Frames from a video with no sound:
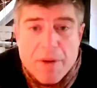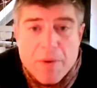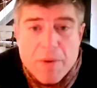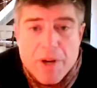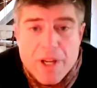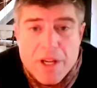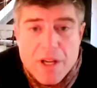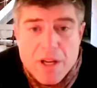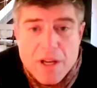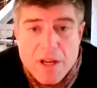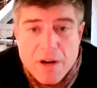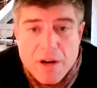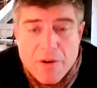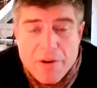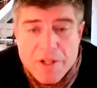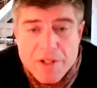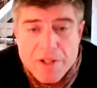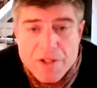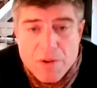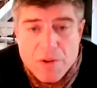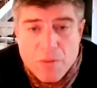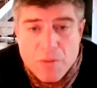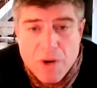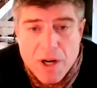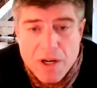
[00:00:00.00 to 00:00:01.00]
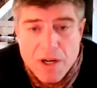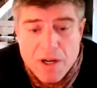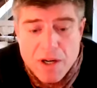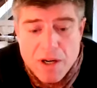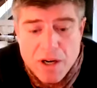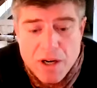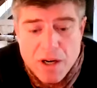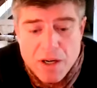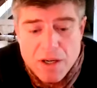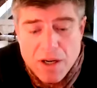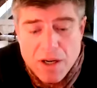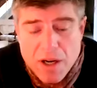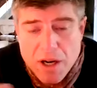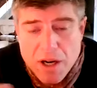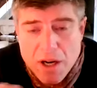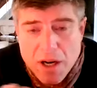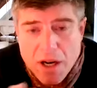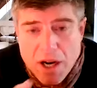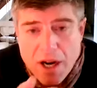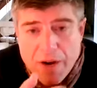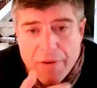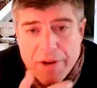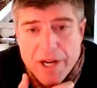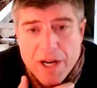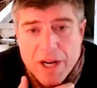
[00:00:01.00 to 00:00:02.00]
I mean, we can go into 1 card.
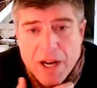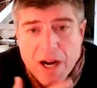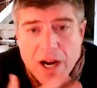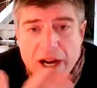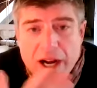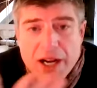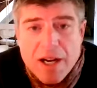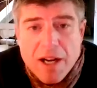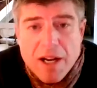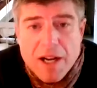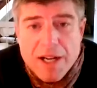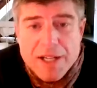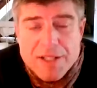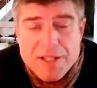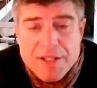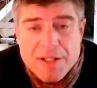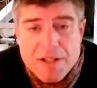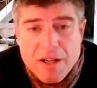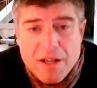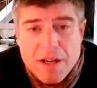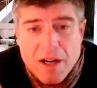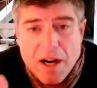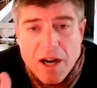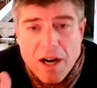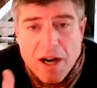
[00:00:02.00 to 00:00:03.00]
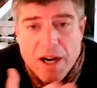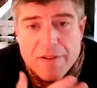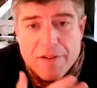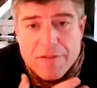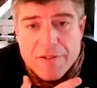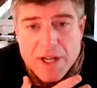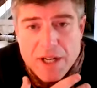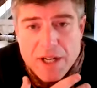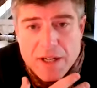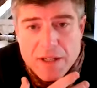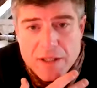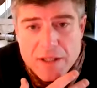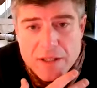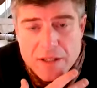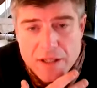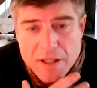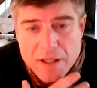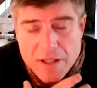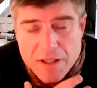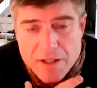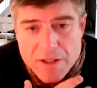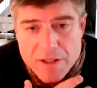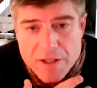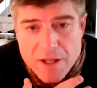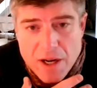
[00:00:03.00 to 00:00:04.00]
I mean, I've done
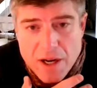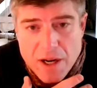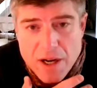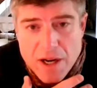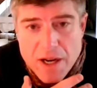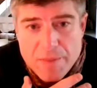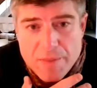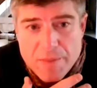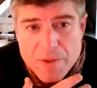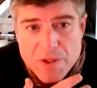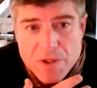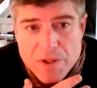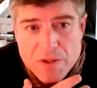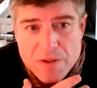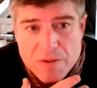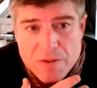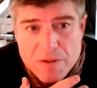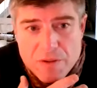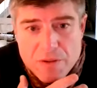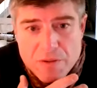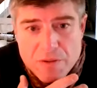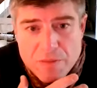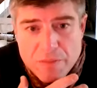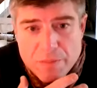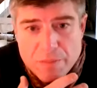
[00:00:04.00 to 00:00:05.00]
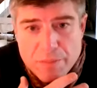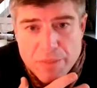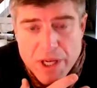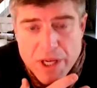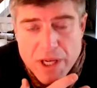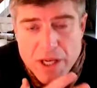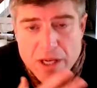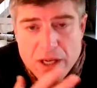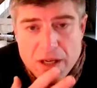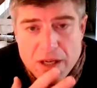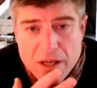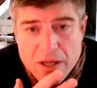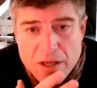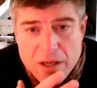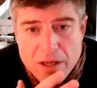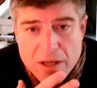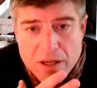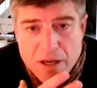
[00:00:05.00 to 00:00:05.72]
at times big